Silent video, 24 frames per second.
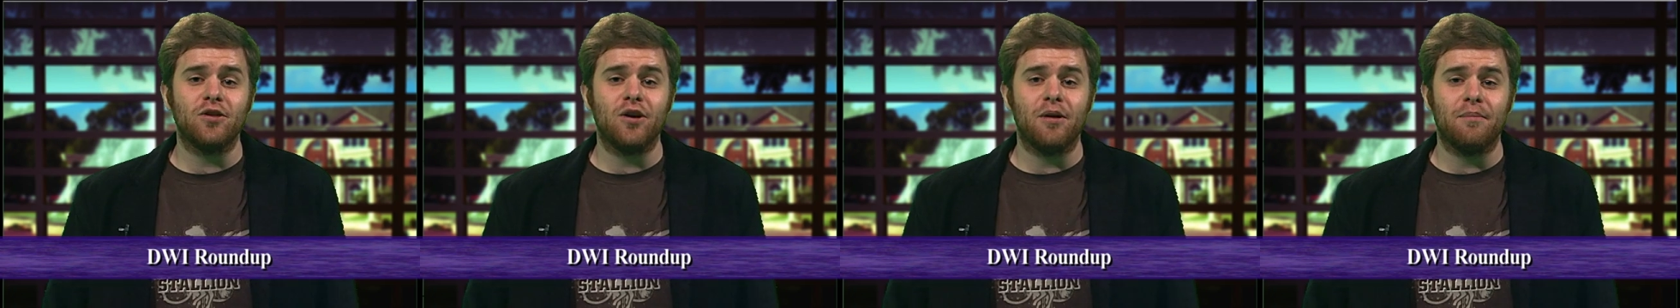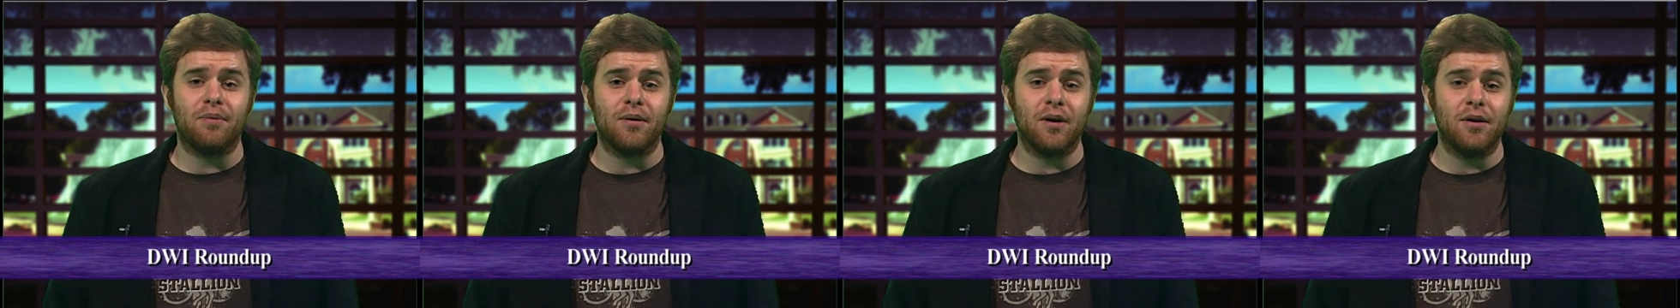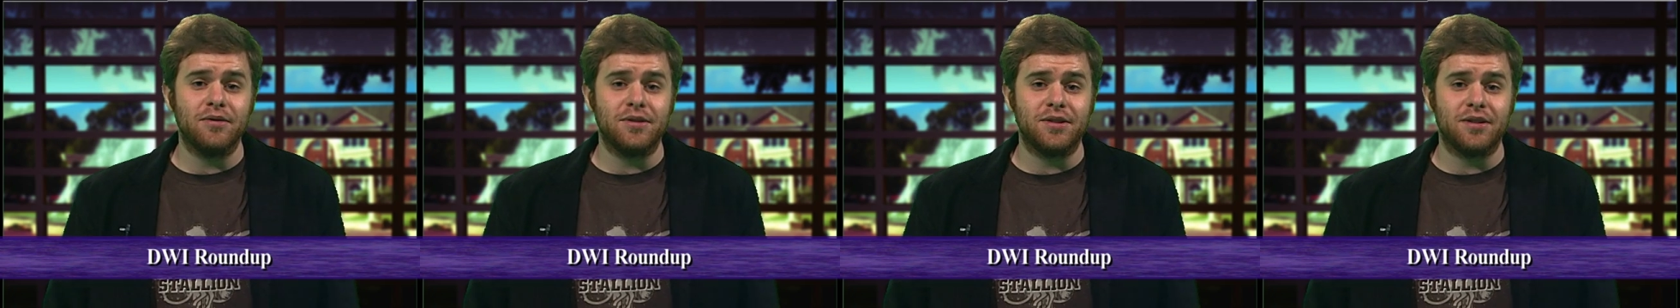
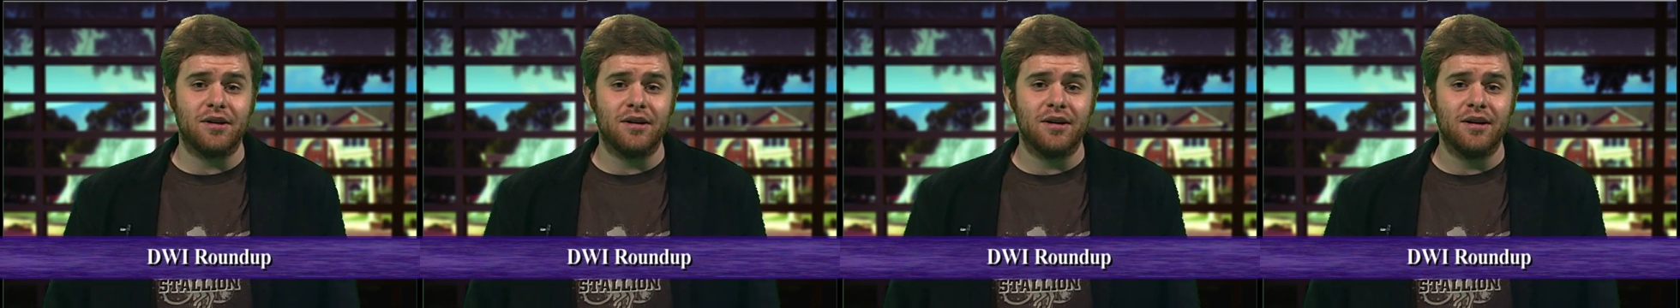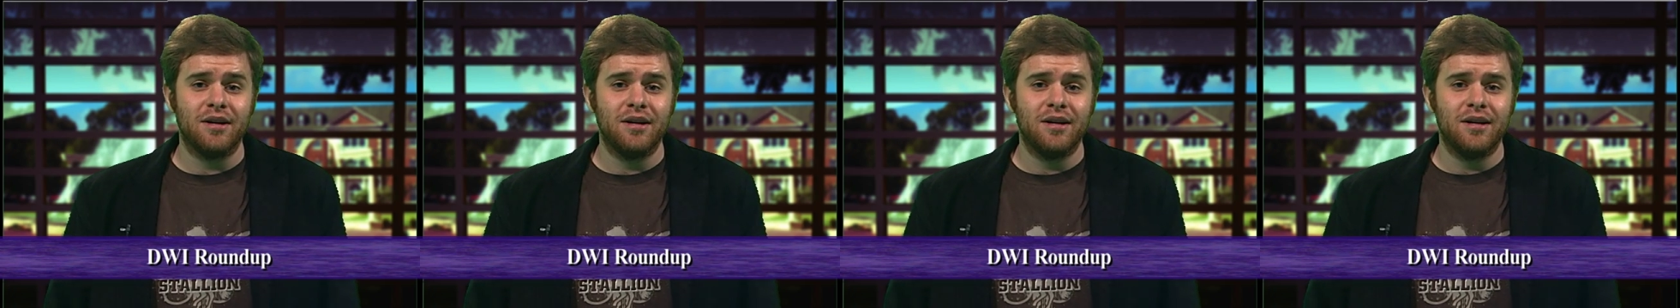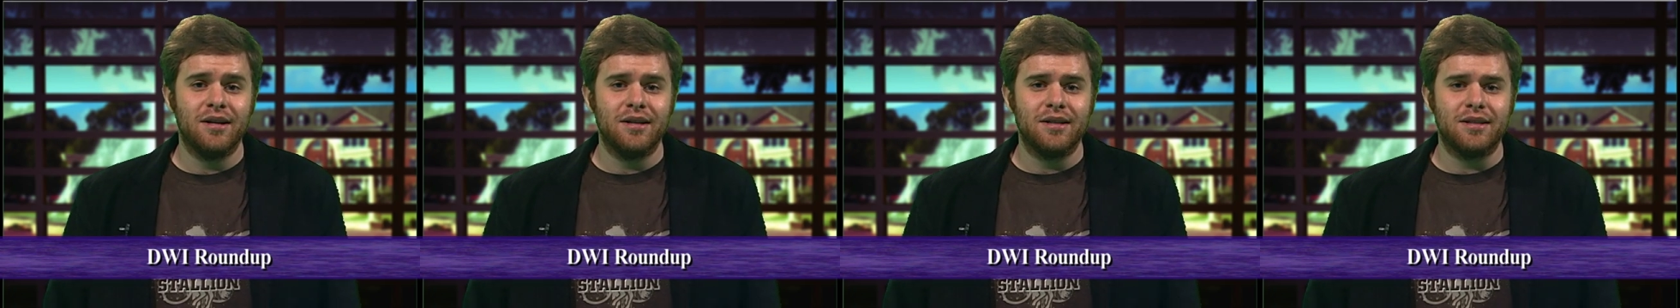approached her.
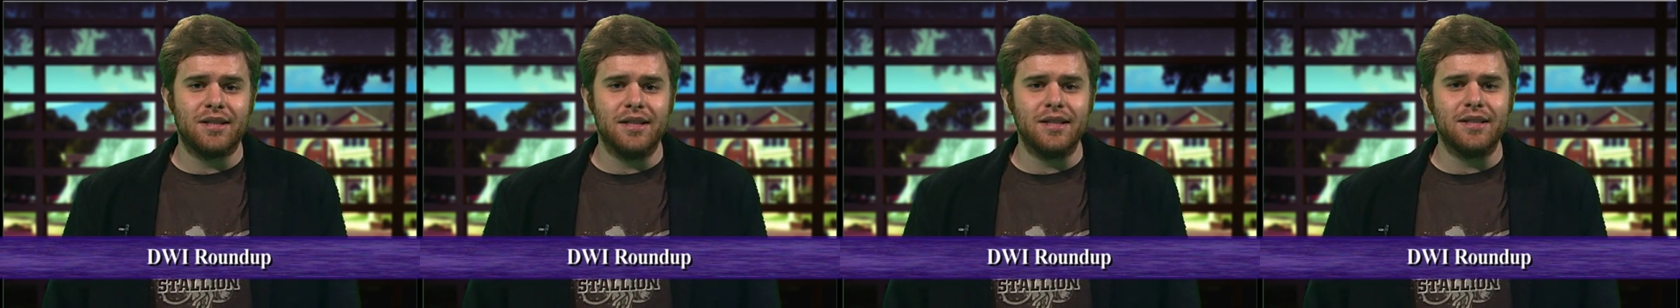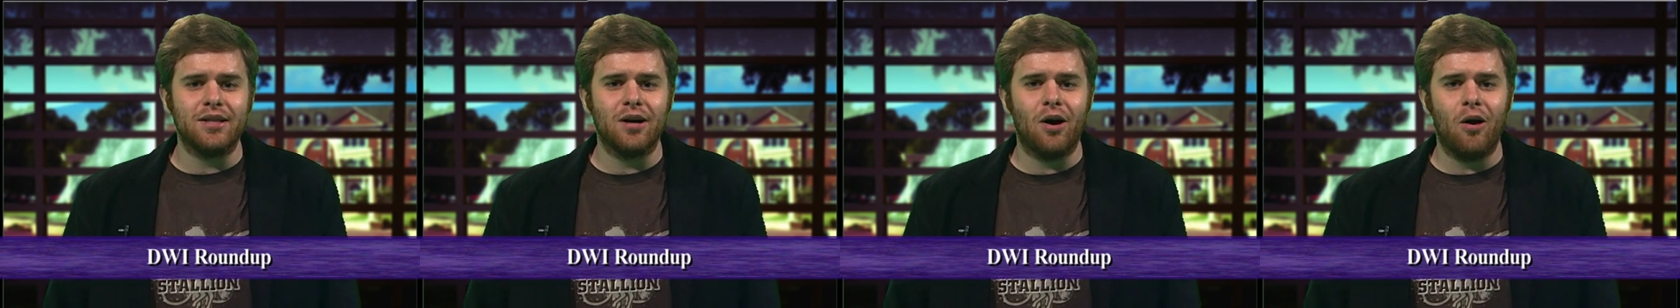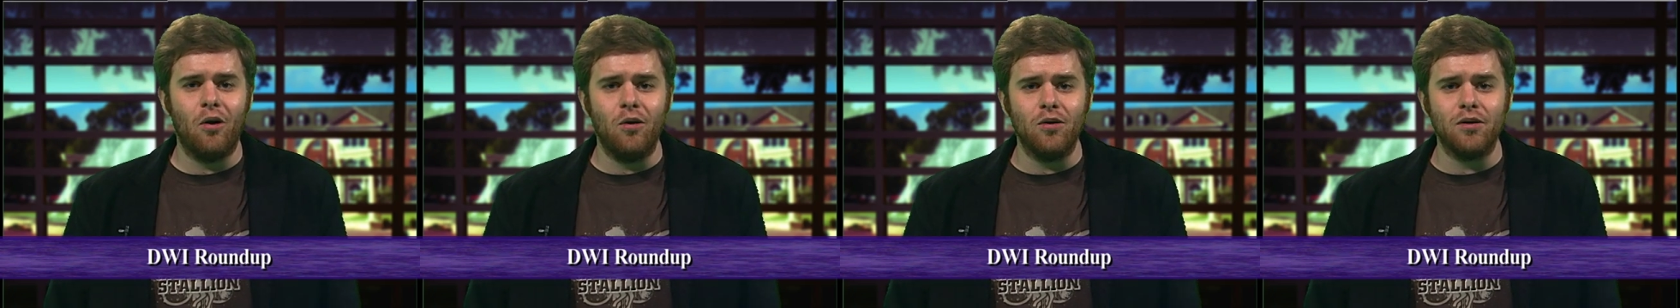She
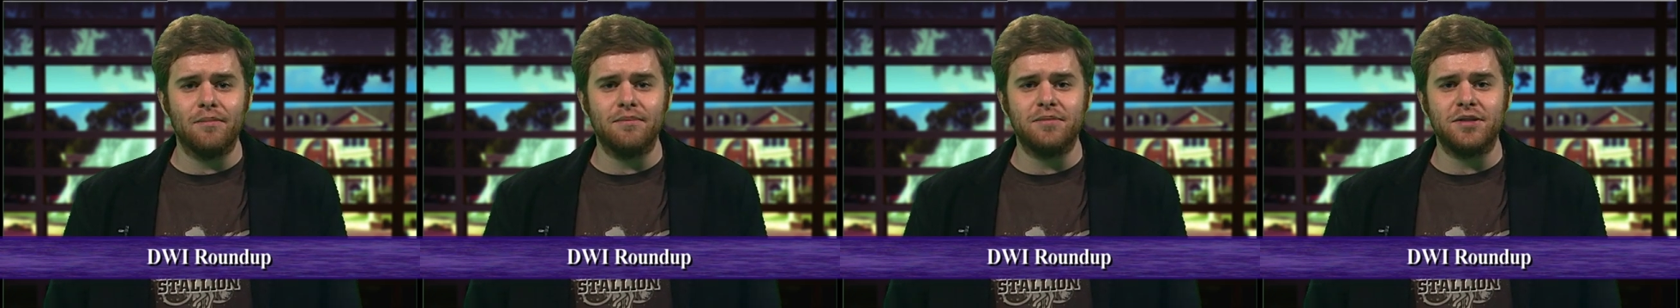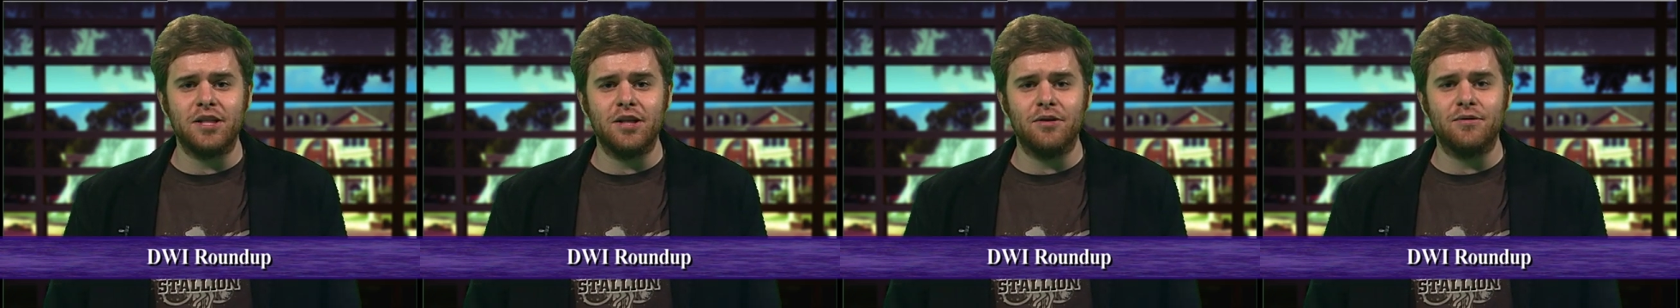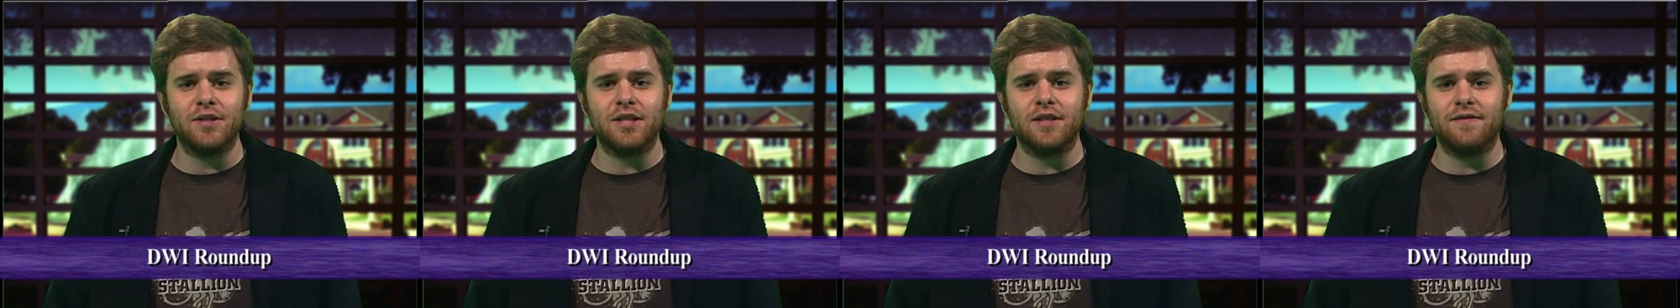told him
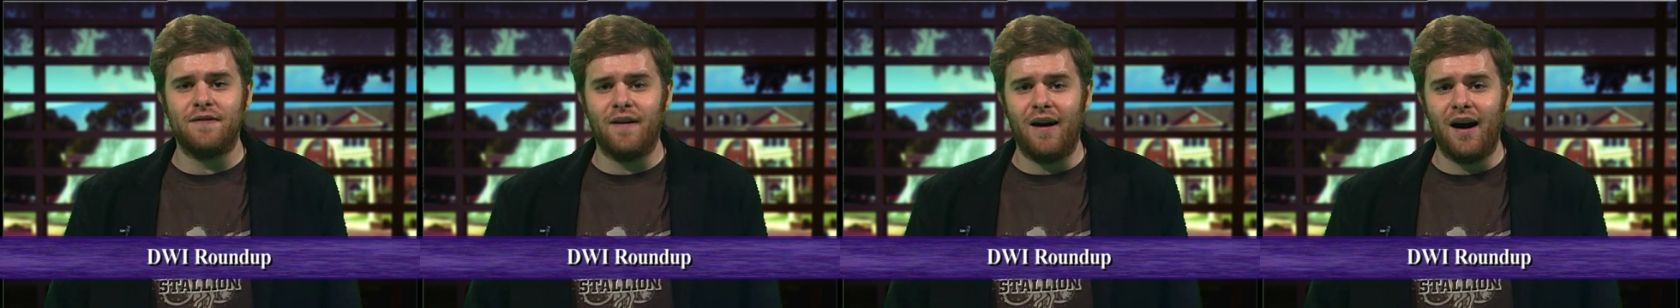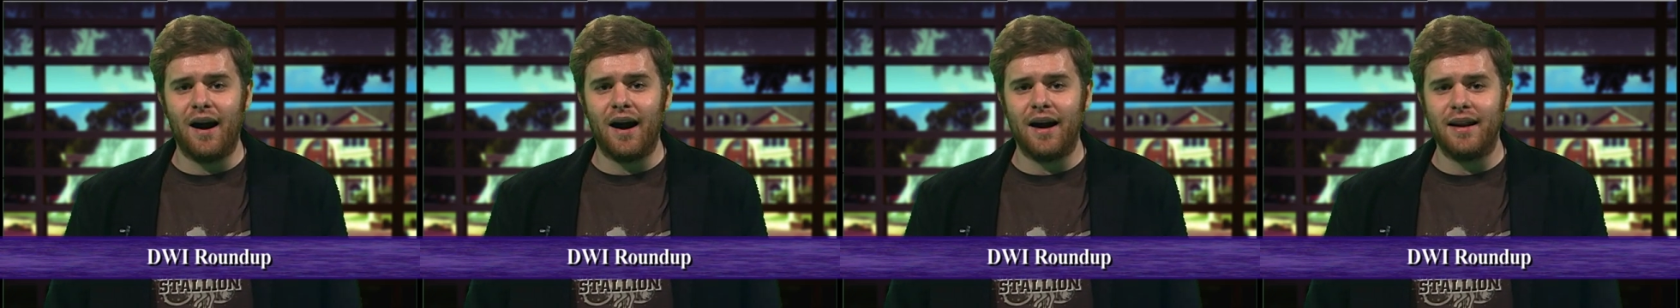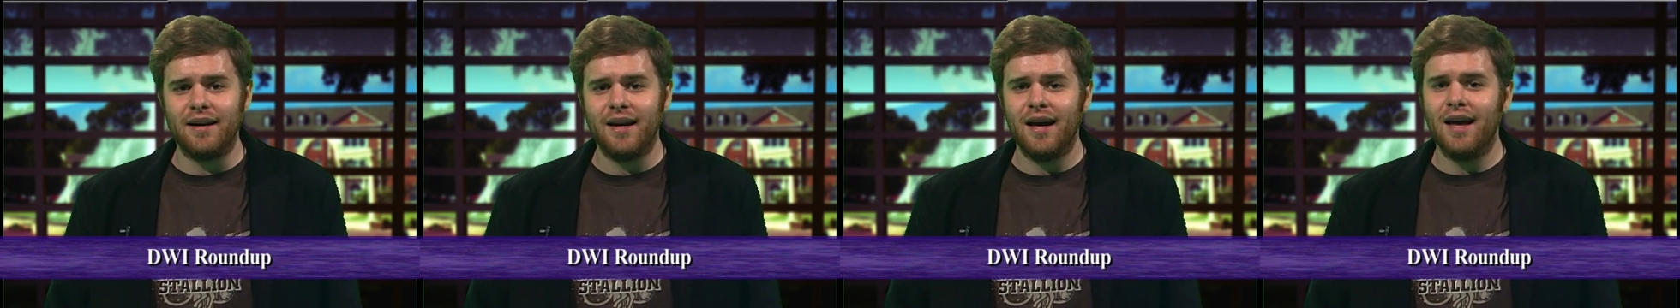she was
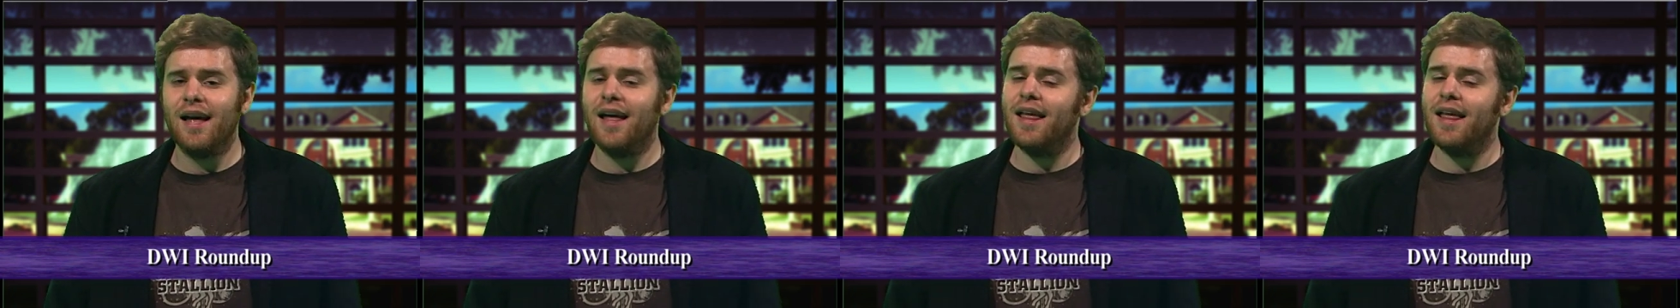fine,